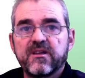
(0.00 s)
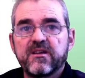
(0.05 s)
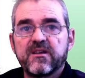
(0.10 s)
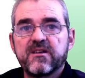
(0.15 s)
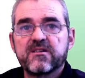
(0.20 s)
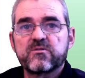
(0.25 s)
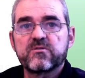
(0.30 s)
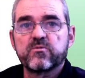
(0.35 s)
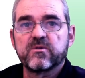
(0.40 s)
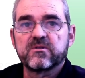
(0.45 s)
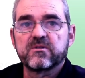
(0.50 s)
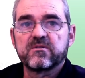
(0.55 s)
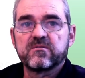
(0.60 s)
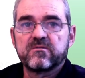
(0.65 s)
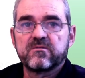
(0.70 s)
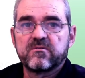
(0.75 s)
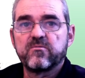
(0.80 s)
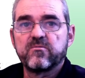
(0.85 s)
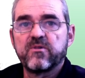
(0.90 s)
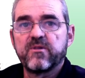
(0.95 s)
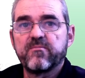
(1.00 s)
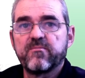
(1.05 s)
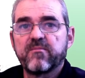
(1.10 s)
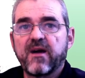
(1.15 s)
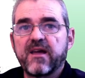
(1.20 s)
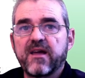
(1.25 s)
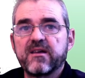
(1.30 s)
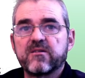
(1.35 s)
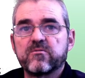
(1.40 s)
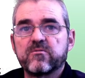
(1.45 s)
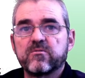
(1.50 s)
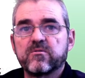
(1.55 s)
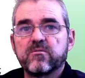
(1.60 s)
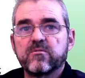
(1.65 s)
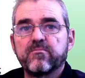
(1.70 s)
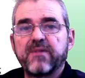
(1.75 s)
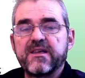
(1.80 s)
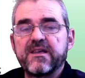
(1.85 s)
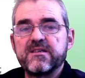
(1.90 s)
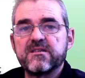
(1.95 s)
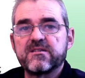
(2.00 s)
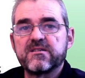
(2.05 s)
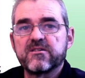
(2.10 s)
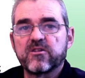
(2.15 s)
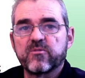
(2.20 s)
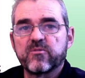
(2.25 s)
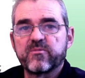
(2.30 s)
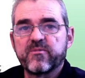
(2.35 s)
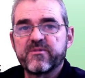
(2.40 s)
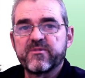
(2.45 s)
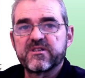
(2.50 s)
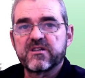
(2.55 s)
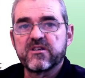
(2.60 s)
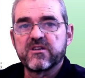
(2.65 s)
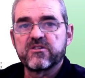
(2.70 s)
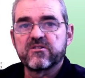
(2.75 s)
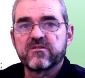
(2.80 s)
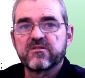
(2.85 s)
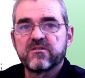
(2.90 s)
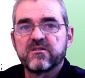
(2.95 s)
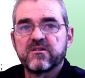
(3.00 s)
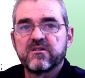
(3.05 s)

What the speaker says: is what we might call Bayesian optimization.